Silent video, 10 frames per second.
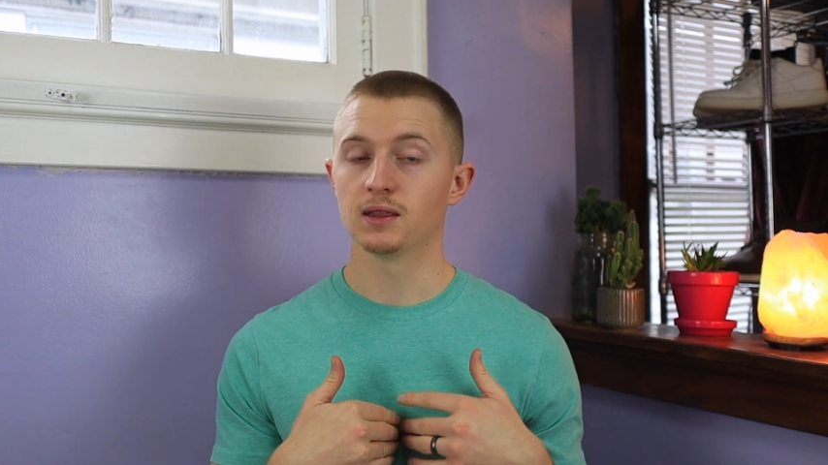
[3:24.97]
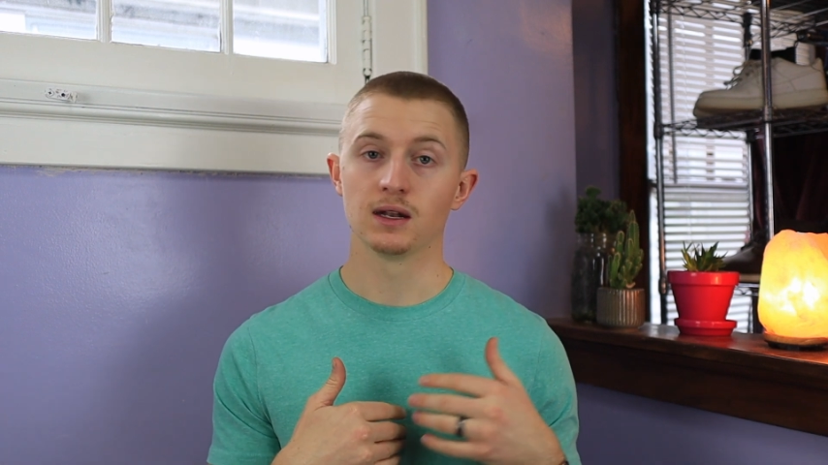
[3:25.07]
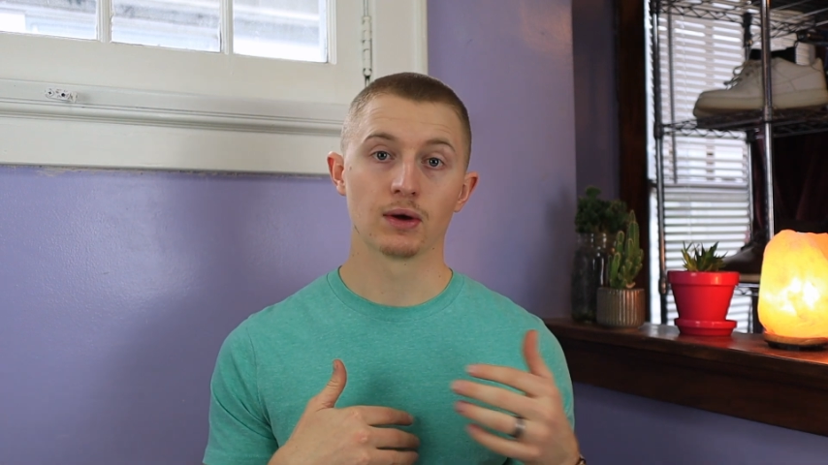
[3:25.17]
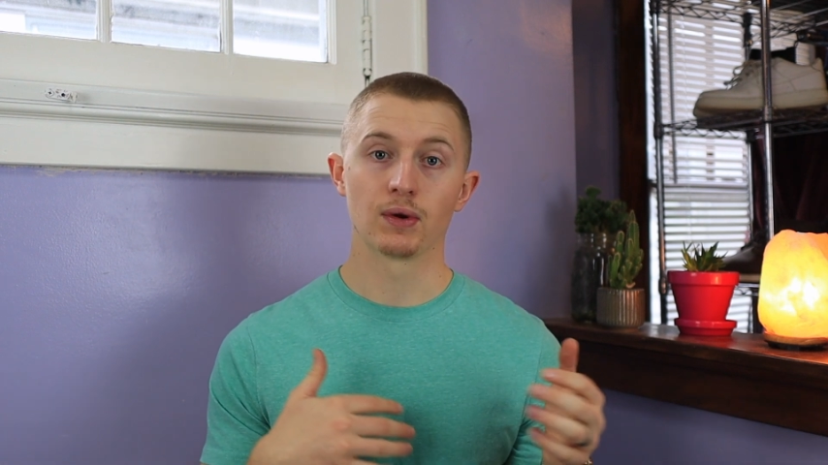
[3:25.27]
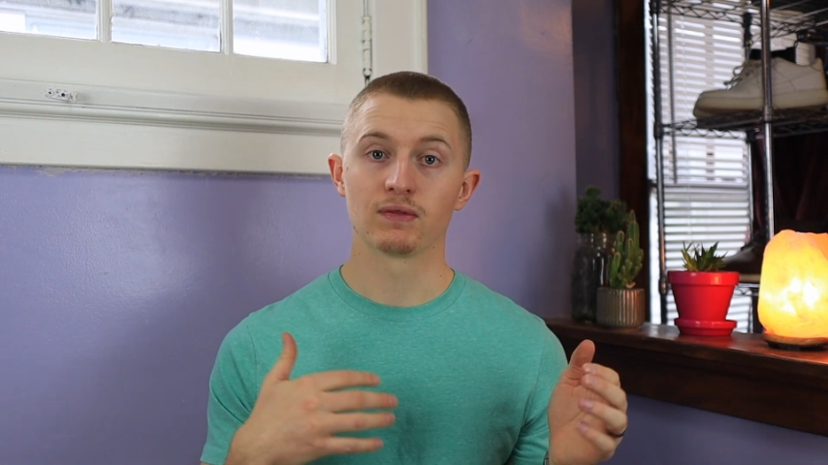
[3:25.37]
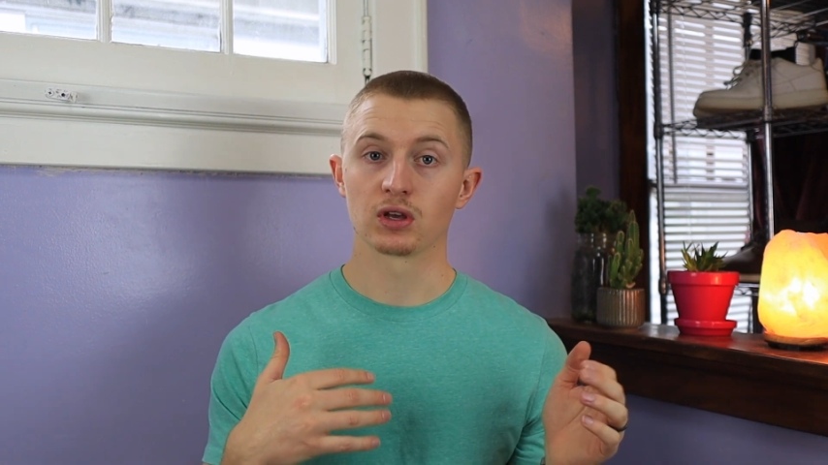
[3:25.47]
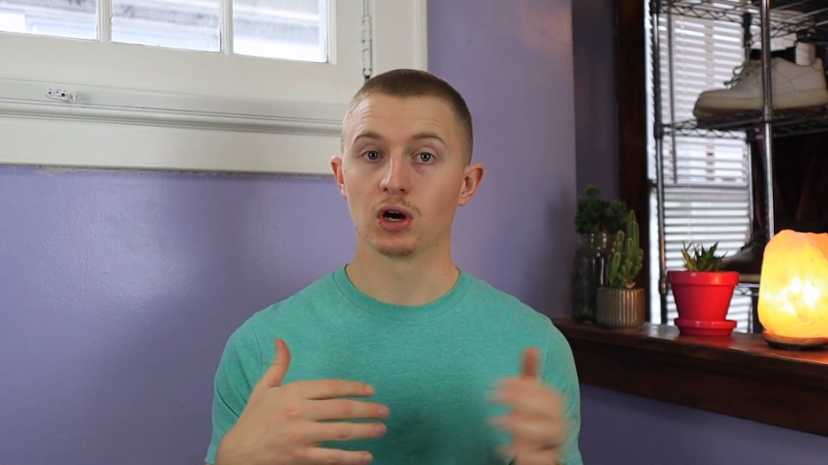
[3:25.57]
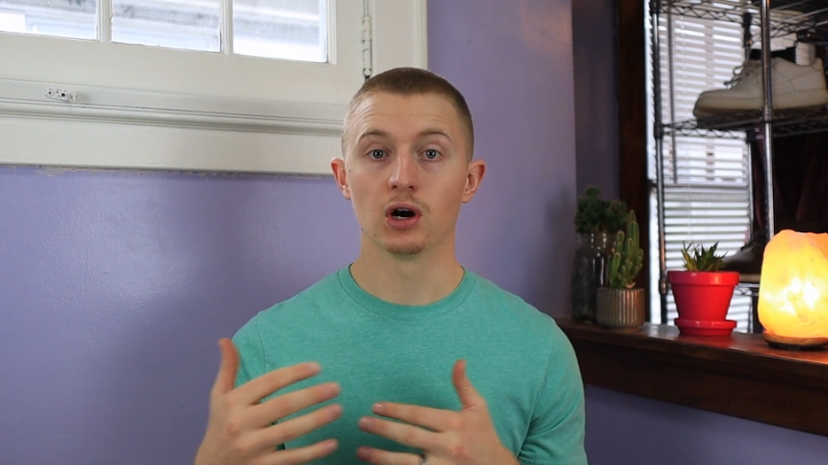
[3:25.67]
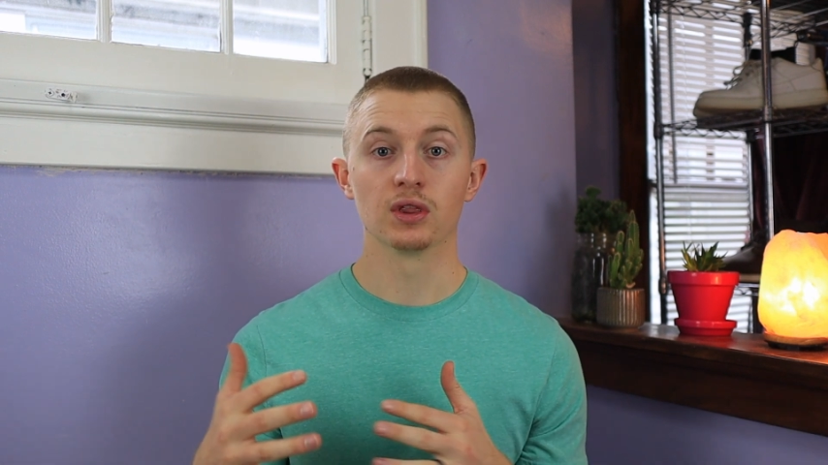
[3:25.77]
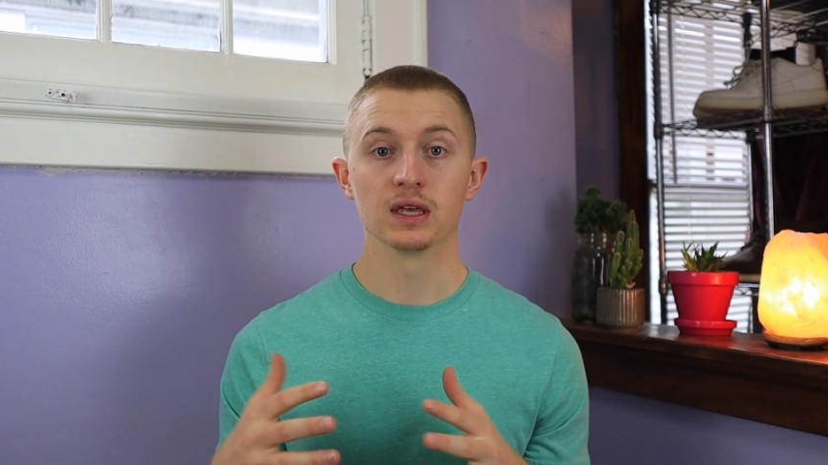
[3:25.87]
and then I would have to
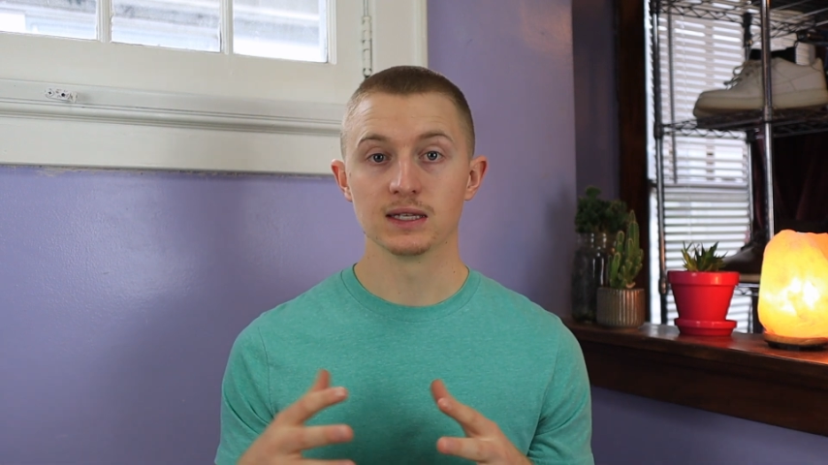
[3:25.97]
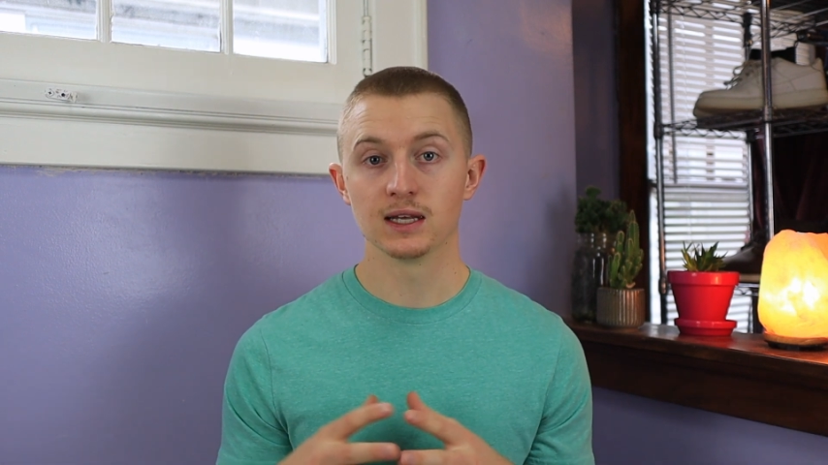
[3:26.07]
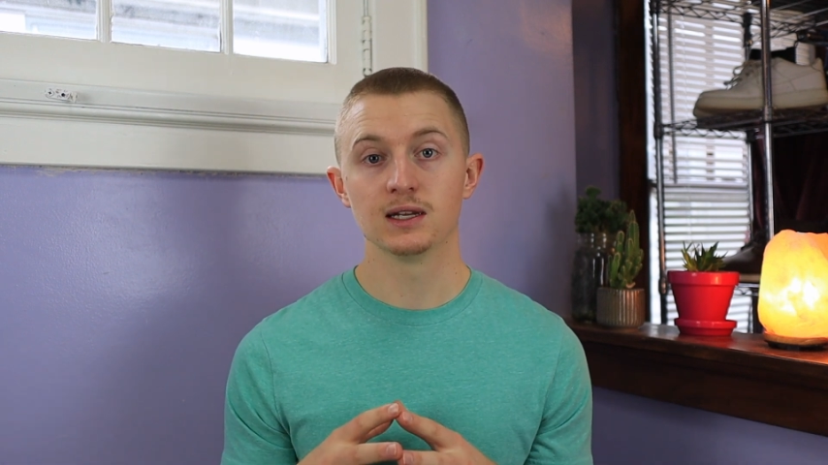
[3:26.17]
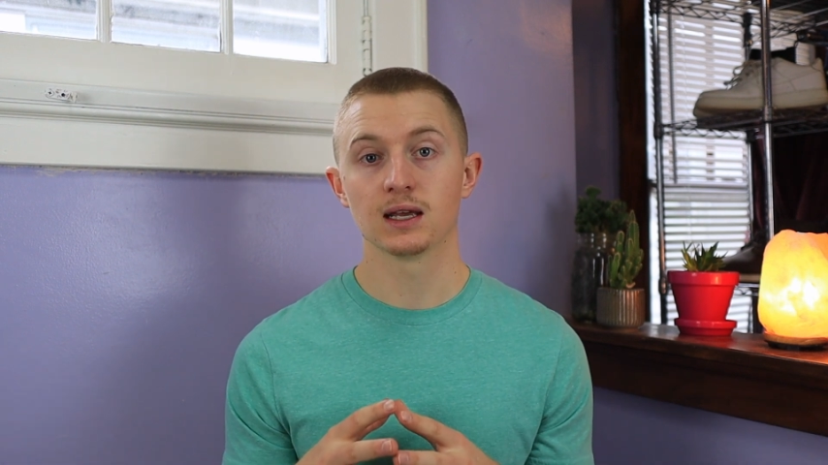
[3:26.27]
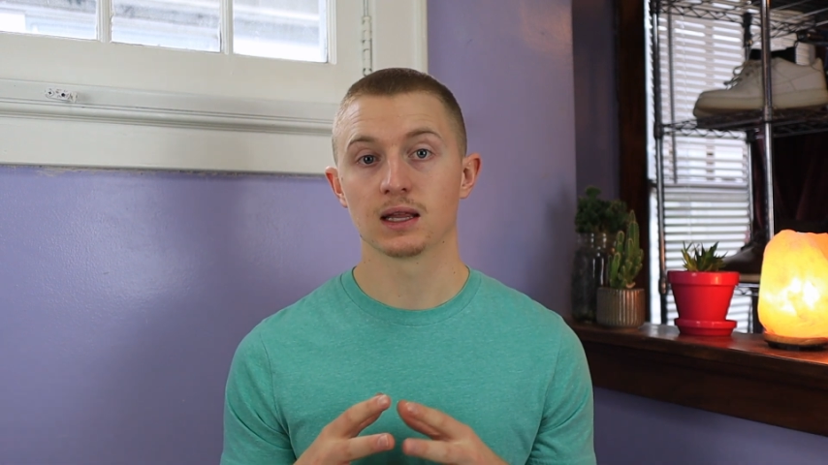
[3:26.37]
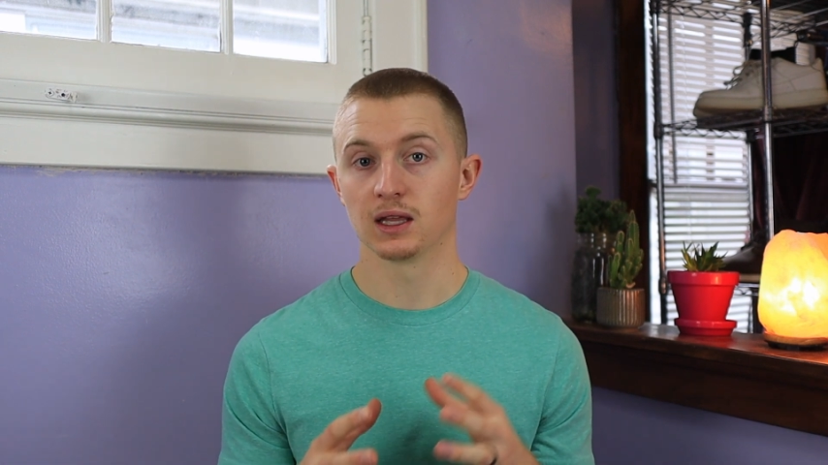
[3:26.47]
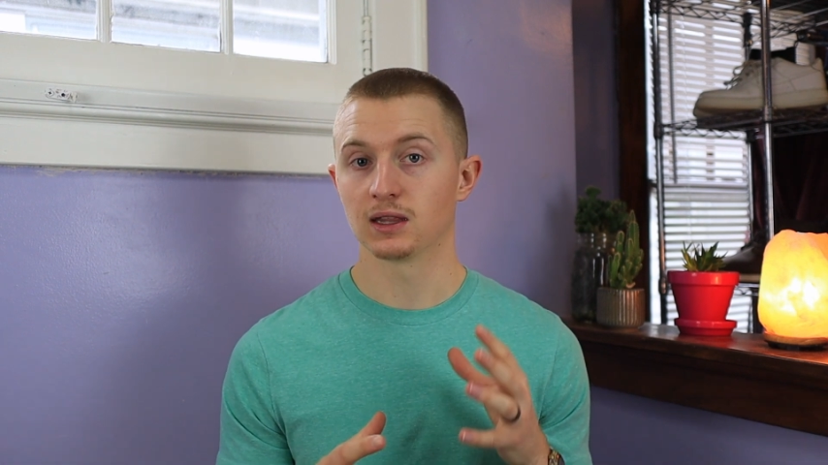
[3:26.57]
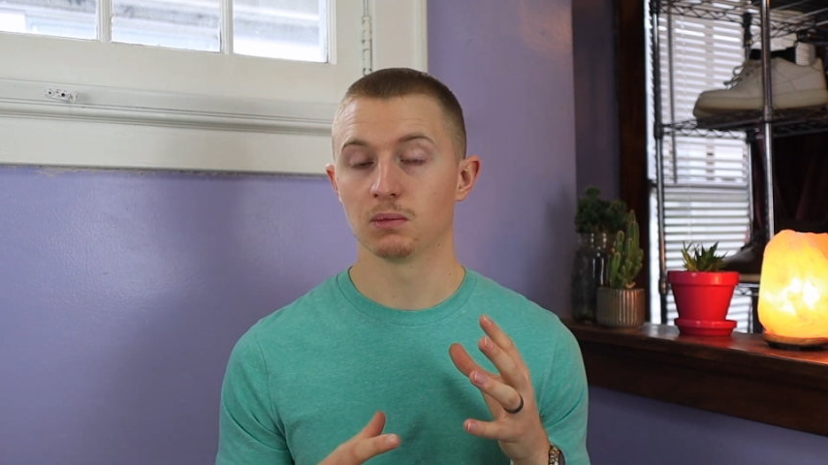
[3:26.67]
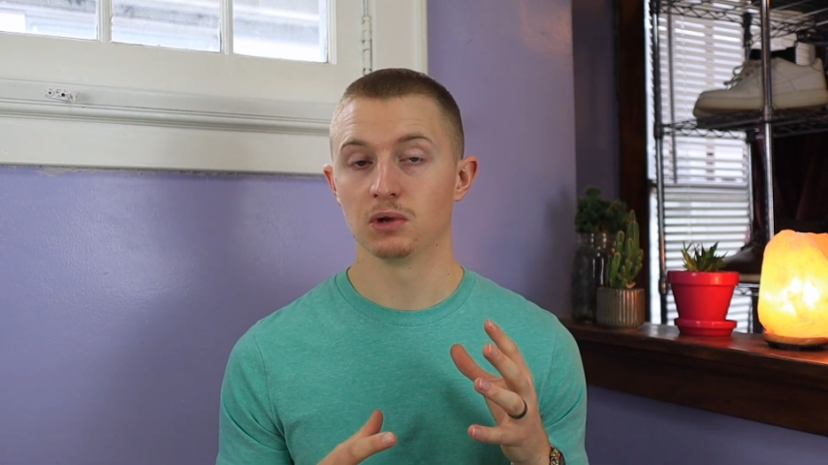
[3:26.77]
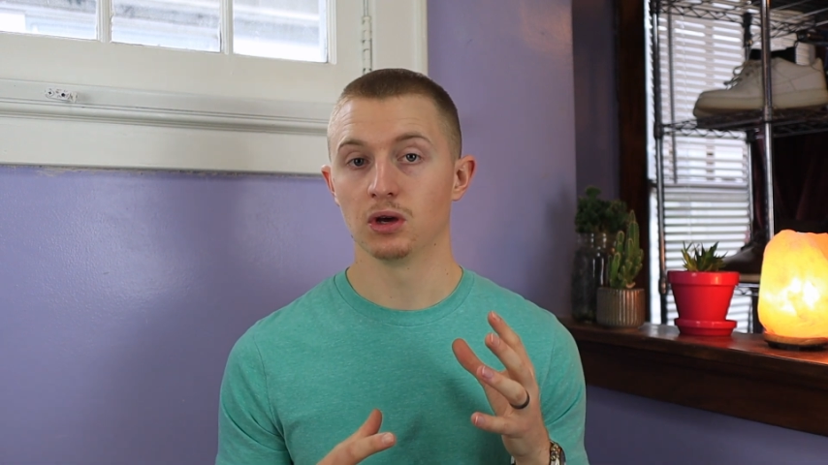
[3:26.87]
call the attending and
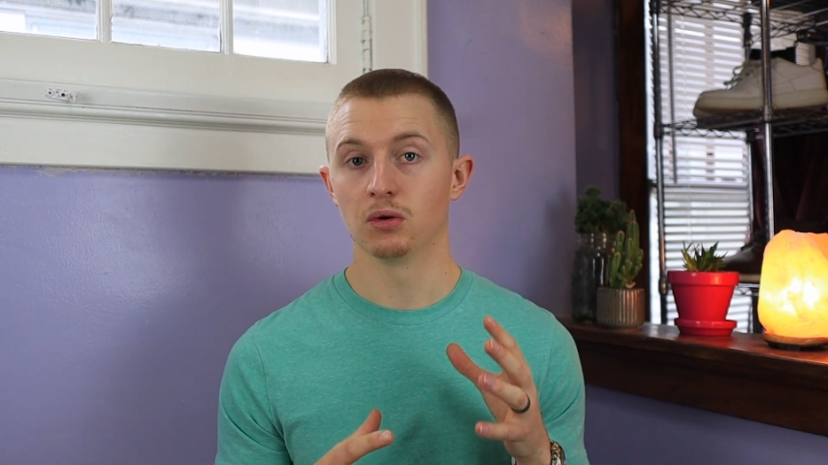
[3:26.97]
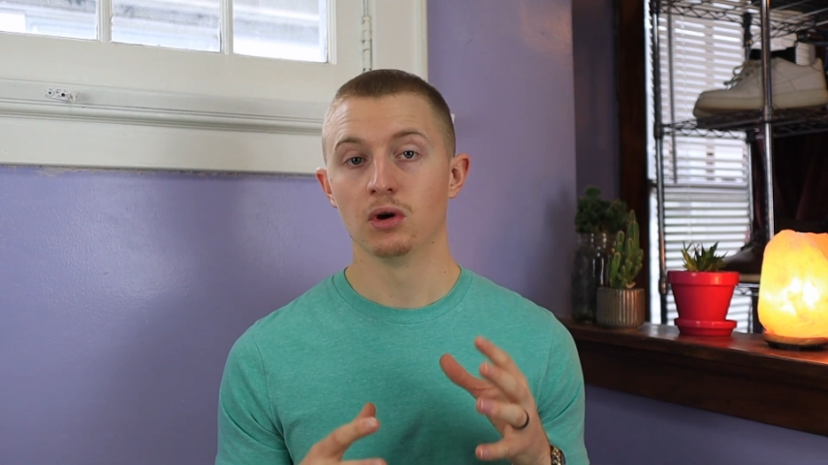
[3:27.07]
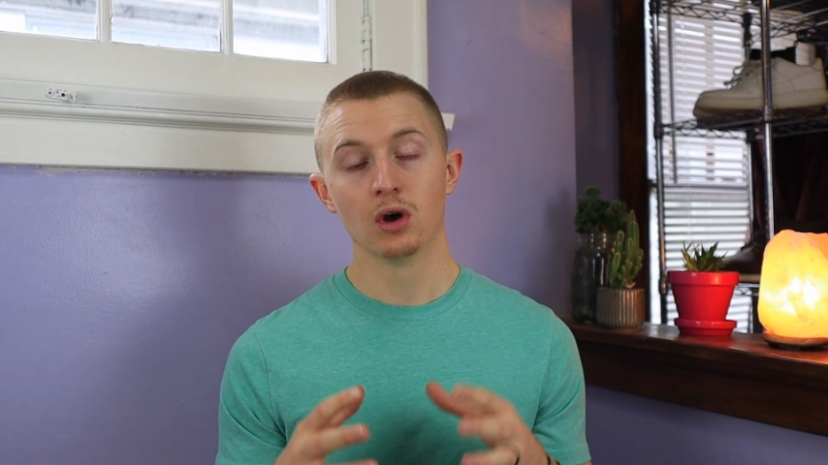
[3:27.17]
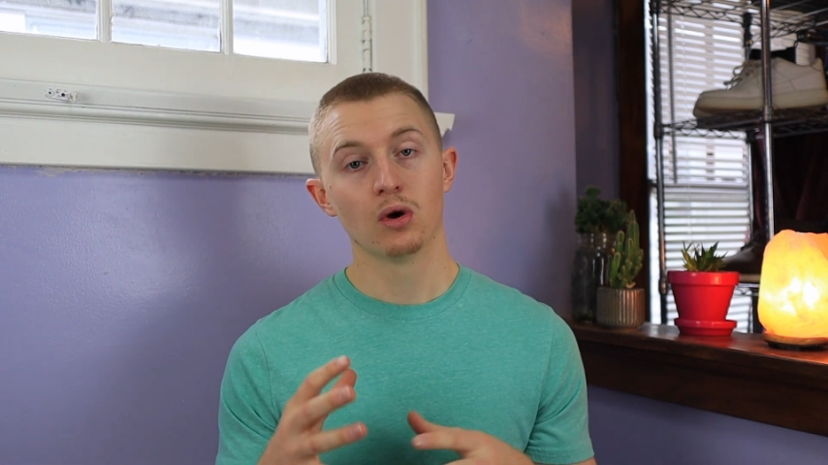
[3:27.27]
let them know